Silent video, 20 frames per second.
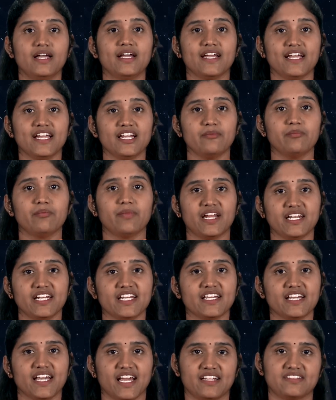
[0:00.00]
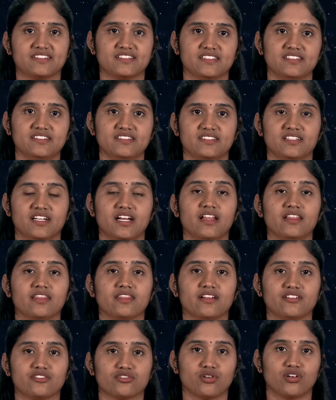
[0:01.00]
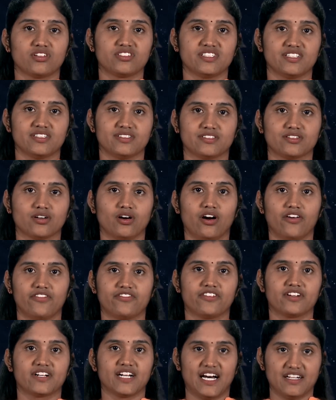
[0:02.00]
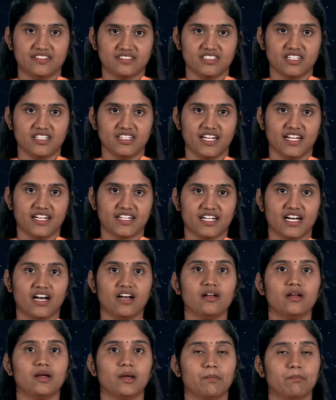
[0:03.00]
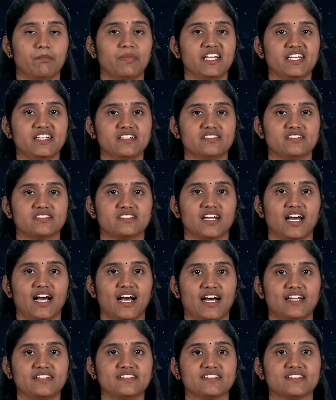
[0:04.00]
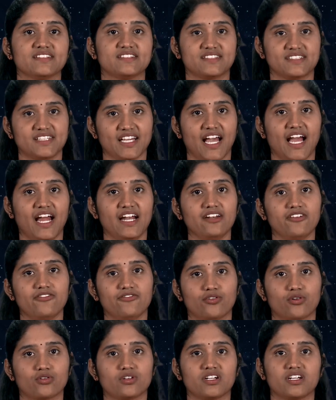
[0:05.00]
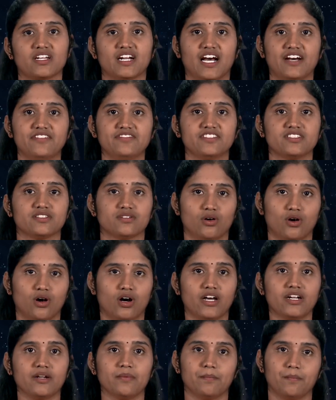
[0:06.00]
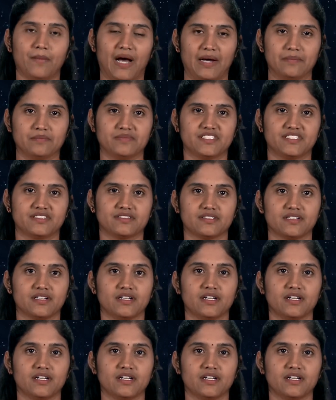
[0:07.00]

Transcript: In many cases, the sources of raster data begins as scanned photographs or maps.